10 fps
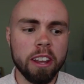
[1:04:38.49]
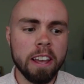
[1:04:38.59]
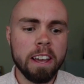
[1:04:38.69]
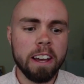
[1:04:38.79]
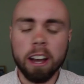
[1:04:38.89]
And
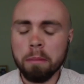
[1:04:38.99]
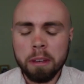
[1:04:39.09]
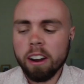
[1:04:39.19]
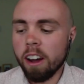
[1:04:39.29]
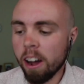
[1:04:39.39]
uh, I
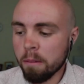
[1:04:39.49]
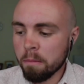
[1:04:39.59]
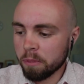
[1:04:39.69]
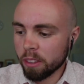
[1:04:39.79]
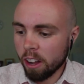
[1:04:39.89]
mean, I, am
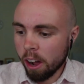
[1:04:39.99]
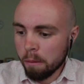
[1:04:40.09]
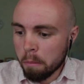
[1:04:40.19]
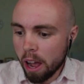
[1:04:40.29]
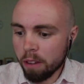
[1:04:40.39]
I'm,
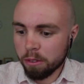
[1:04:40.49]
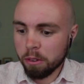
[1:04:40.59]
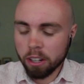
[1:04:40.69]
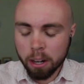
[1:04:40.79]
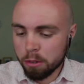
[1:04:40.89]
I'm
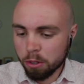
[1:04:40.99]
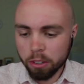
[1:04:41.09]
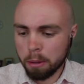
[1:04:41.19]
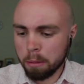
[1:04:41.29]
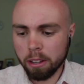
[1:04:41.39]
baffled, and I'm
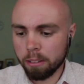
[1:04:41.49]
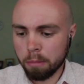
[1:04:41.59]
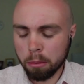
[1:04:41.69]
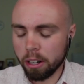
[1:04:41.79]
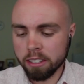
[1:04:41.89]
sure there'll be pe
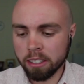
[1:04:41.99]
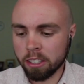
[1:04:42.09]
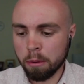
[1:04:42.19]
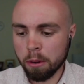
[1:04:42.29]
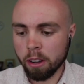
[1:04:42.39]
people
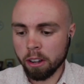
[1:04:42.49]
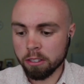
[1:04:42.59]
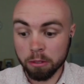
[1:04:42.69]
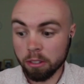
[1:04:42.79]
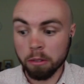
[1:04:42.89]
listening to the
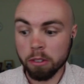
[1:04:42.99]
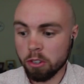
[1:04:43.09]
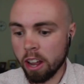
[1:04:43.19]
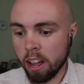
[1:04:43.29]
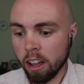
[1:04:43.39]
podcast who
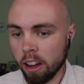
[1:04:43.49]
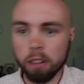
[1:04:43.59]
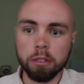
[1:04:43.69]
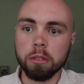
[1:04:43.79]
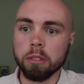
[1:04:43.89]
don't share
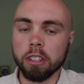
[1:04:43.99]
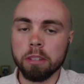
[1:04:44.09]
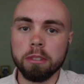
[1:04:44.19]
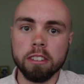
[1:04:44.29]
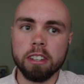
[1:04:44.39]
our views on
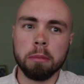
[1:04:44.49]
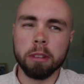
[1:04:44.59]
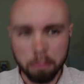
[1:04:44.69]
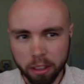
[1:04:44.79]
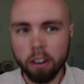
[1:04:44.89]
this potentially,
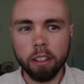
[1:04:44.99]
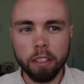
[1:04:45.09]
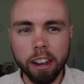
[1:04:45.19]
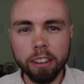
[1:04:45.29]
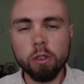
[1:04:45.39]
but but they're
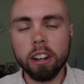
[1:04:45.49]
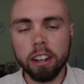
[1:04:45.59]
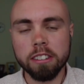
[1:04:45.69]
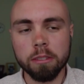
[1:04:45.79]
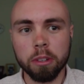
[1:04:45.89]
they're trying
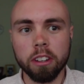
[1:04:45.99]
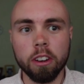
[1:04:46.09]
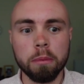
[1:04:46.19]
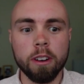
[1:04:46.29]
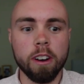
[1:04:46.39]
to listen with
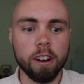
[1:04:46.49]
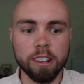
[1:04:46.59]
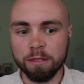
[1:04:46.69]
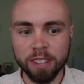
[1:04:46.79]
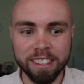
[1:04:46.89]
an open heart
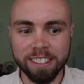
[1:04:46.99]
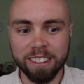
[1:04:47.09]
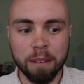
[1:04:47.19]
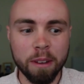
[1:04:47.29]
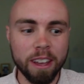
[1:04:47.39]
because I've sent
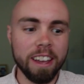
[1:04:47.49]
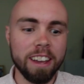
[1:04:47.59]
it to them.